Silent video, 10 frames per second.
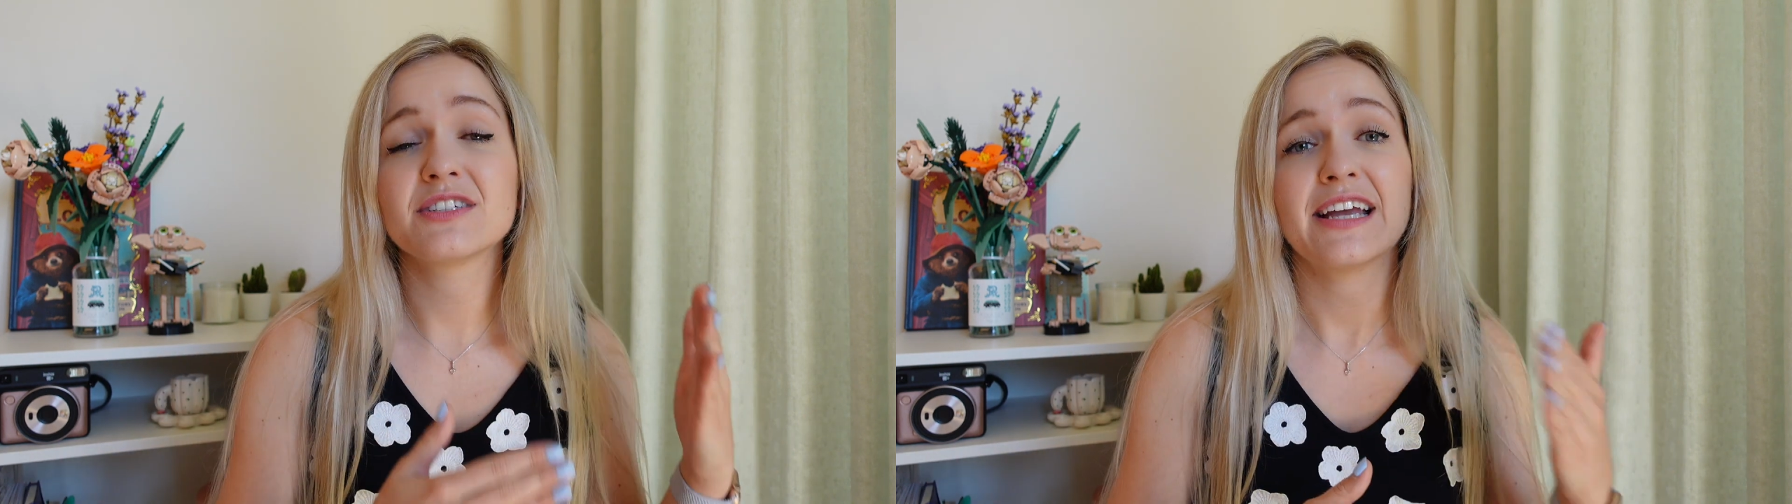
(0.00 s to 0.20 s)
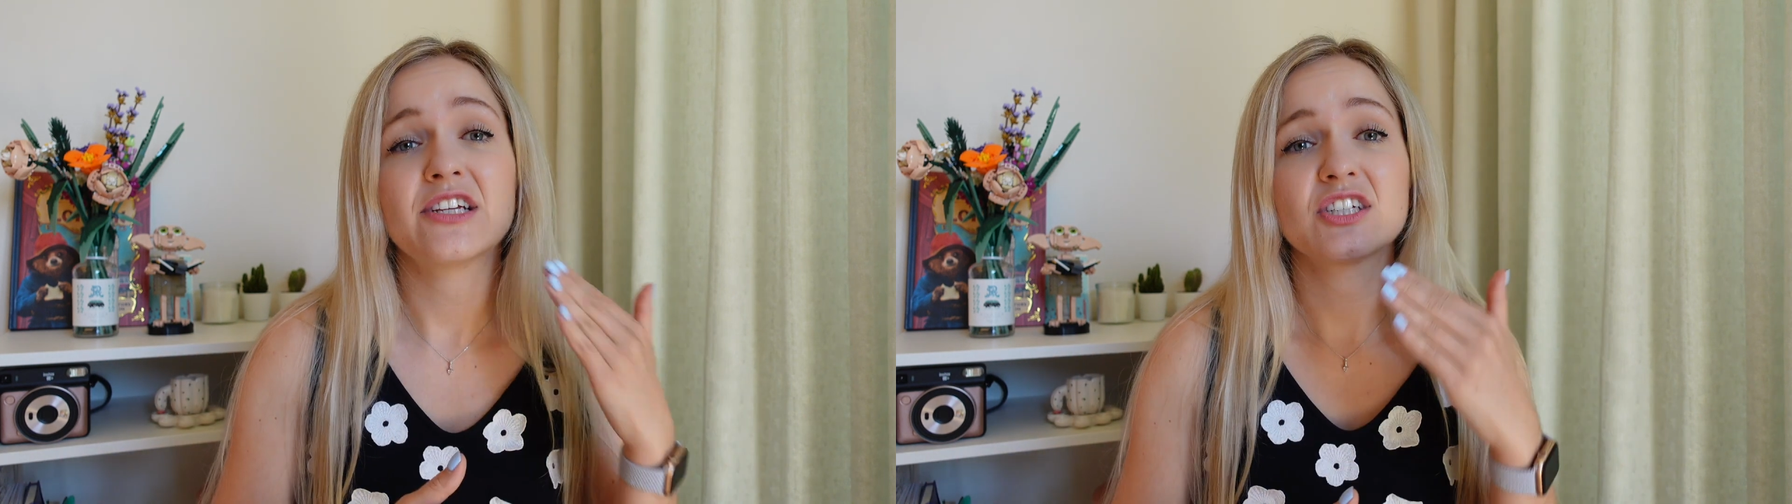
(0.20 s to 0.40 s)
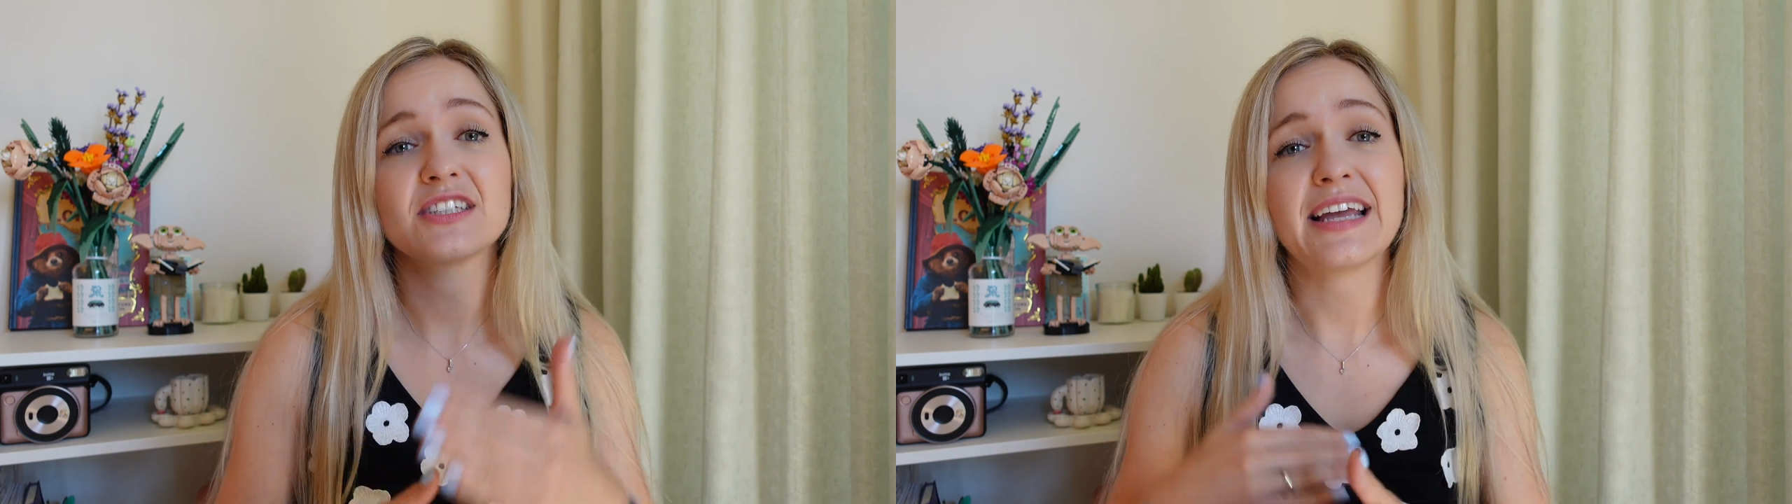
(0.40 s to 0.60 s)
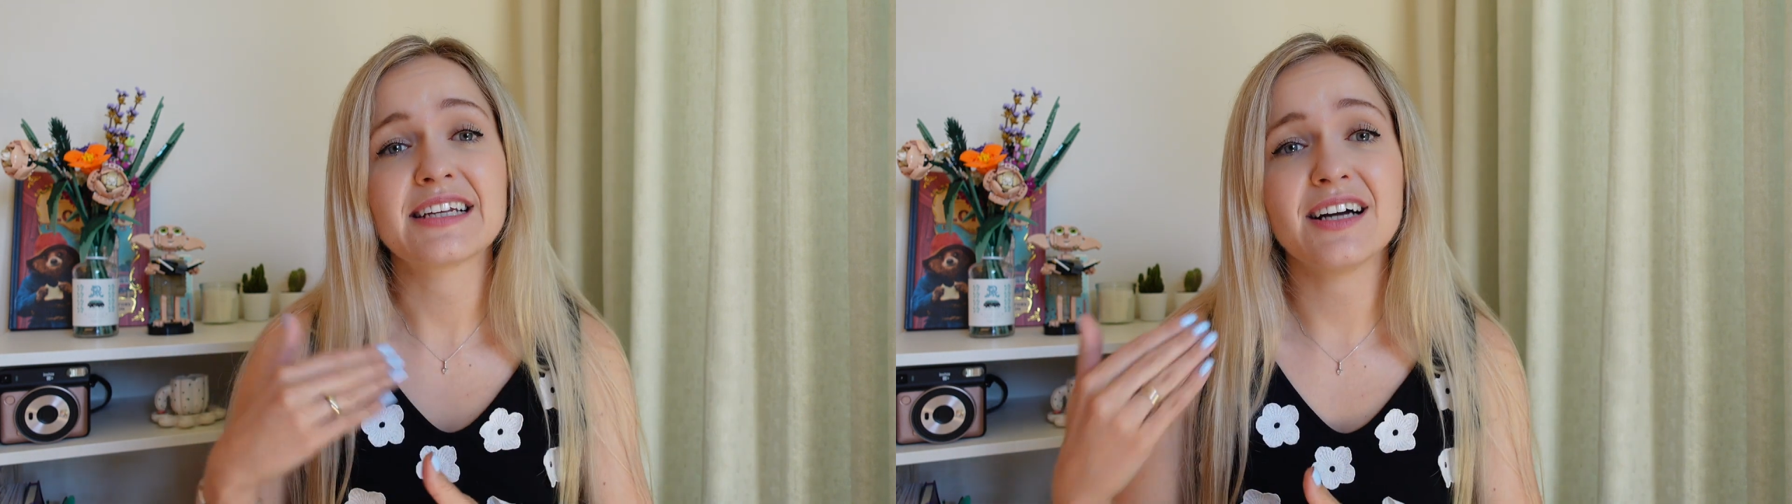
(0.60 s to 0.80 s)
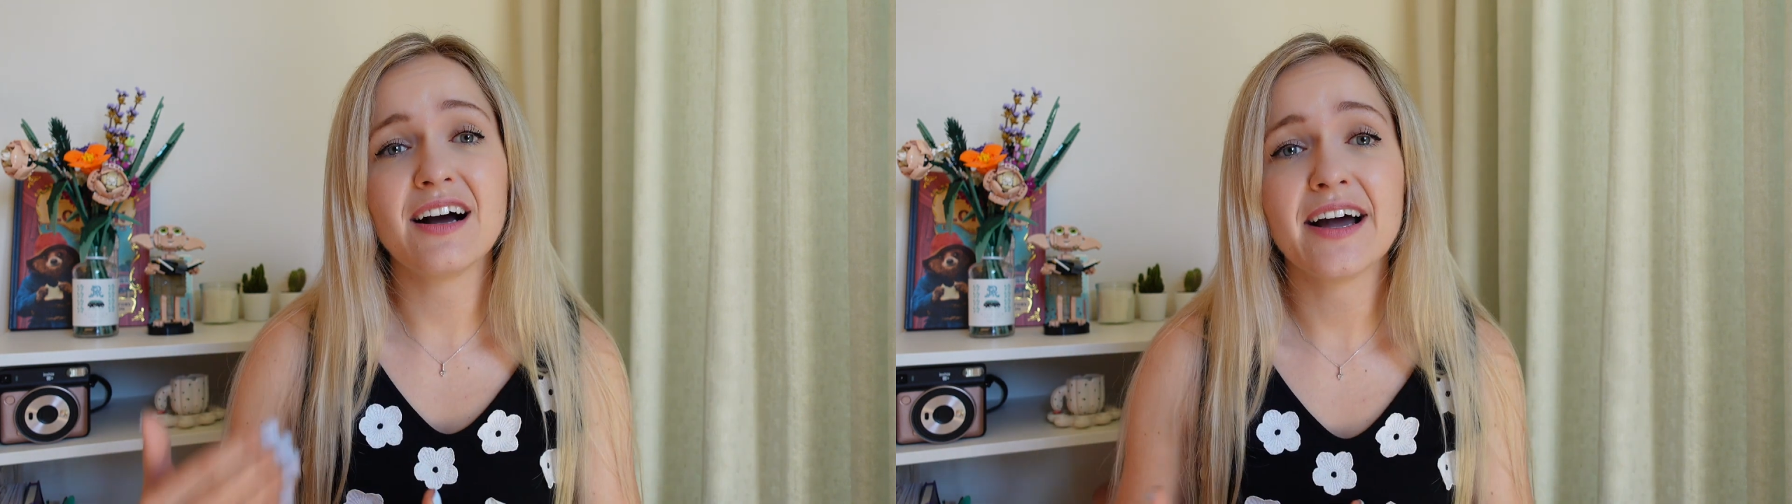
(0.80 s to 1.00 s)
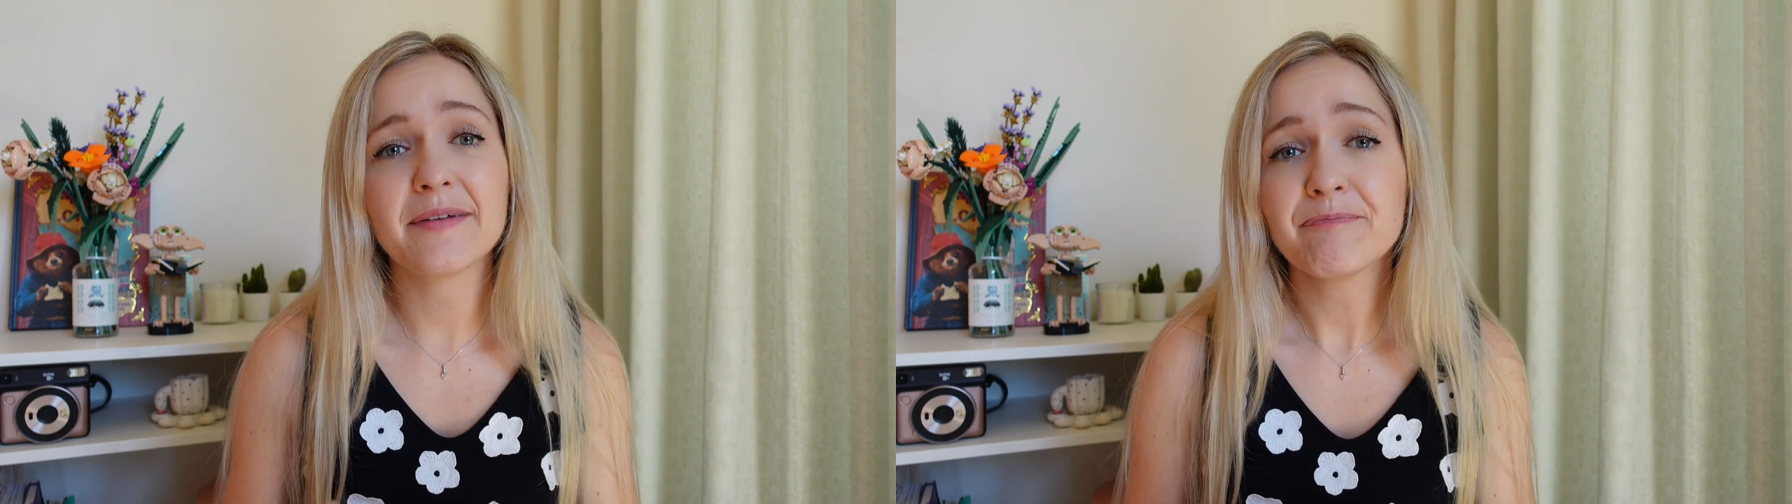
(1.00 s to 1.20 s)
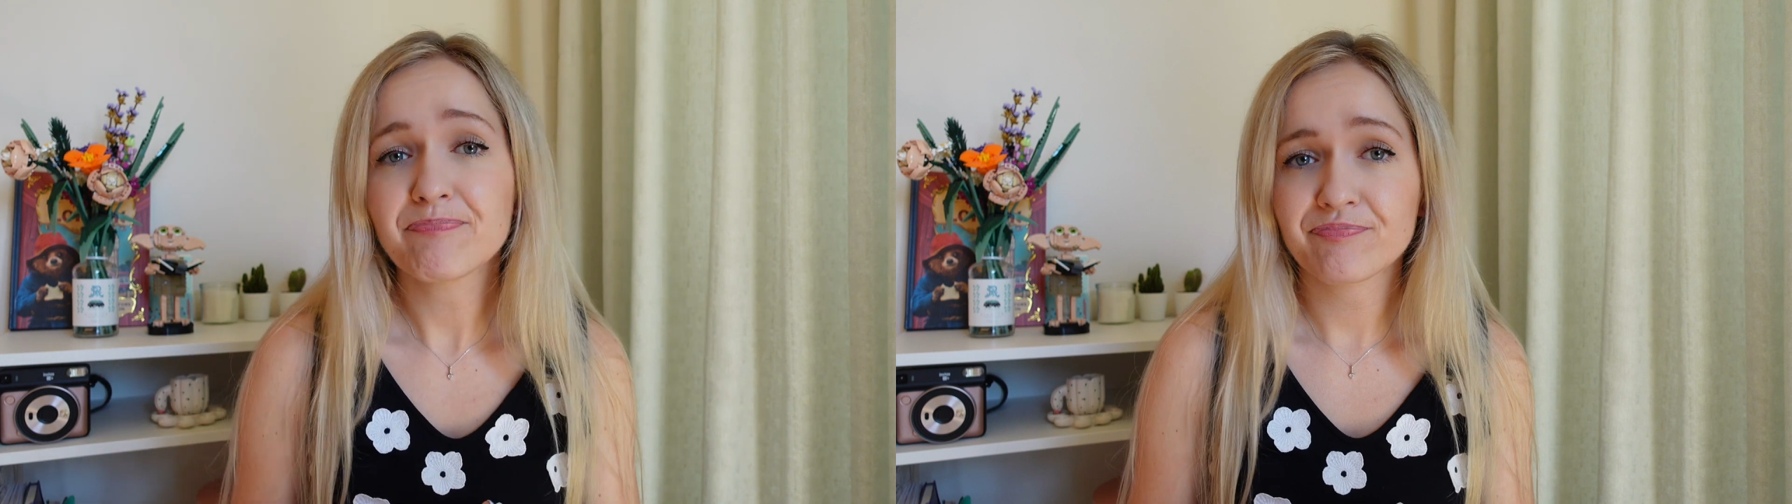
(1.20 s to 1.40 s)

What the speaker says: stages take time.